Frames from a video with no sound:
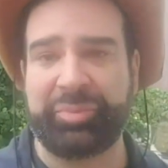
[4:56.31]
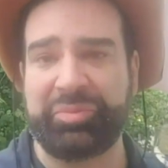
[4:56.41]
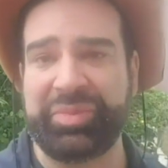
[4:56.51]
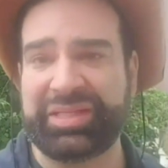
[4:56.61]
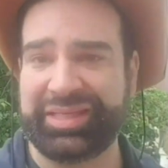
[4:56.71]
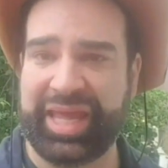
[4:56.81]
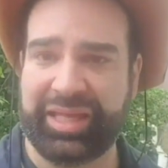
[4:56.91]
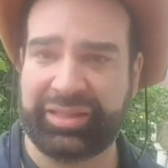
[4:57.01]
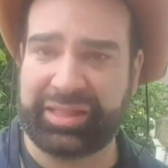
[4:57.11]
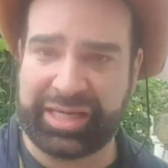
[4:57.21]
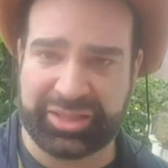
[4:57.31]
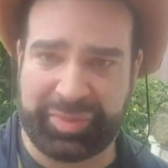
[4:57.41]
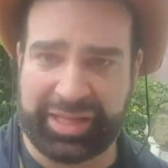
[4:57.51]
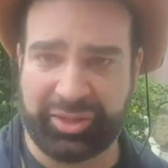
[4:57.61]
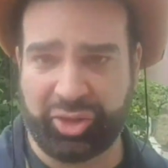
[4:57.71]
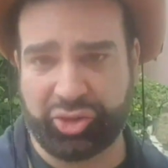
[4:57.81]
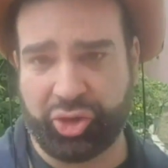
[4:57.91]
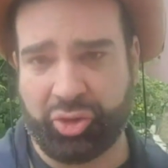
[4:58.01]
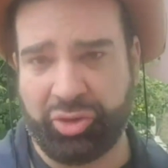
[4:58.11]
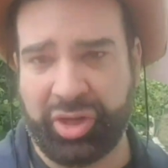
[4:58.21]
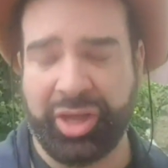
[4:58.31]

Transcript: mitigate transplant shock